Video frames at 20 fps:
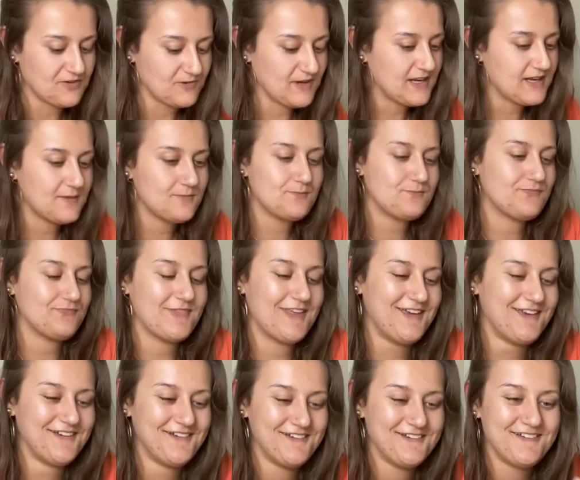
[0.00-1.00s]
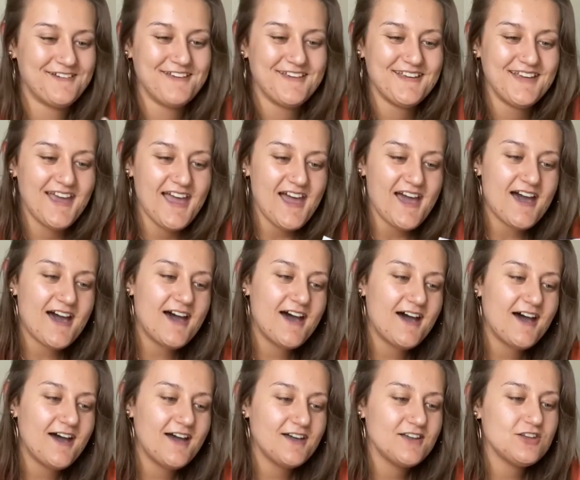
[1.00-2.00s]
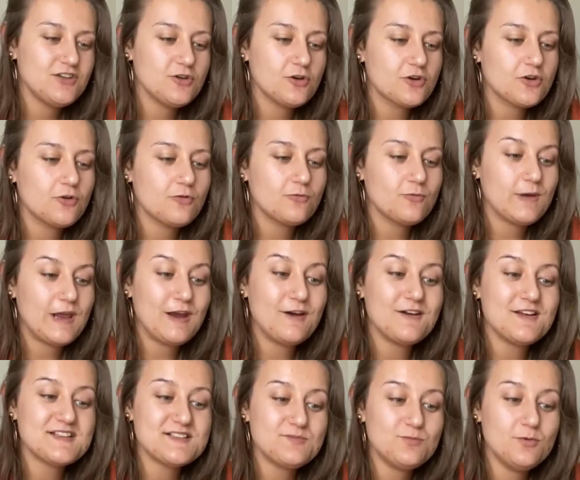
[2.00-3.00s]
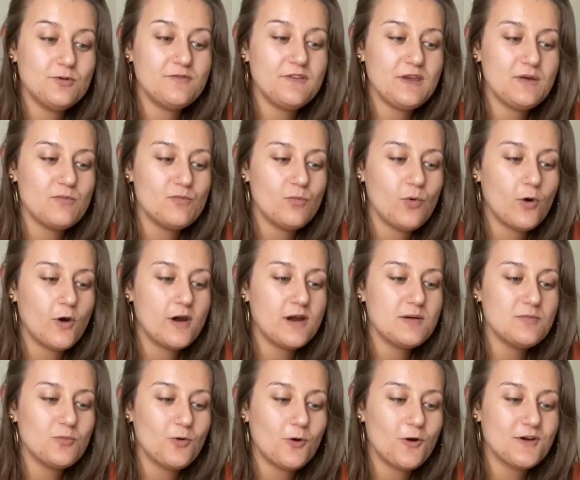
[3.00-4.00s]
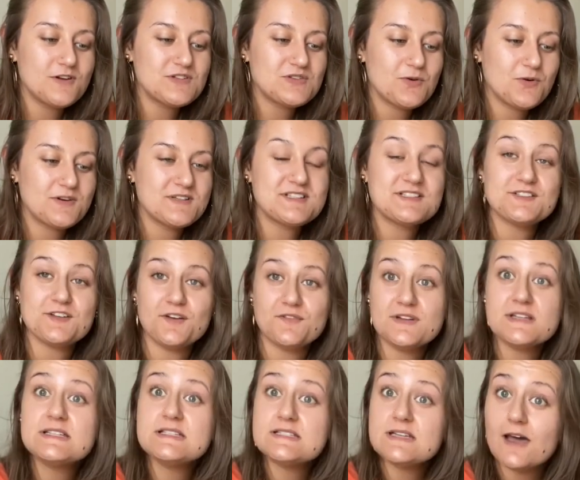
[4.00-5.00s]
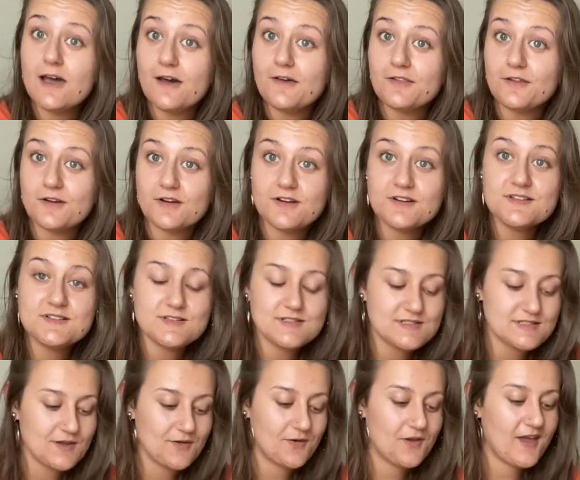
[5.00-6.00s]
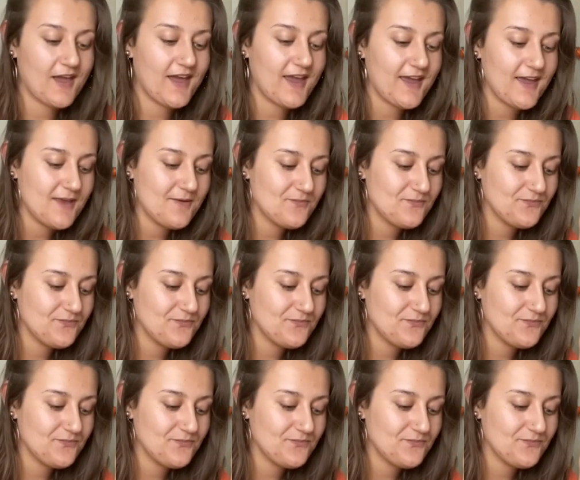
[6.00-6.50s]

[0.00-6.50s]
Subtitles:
read it. Your career is moving more and more towards service to others, okay?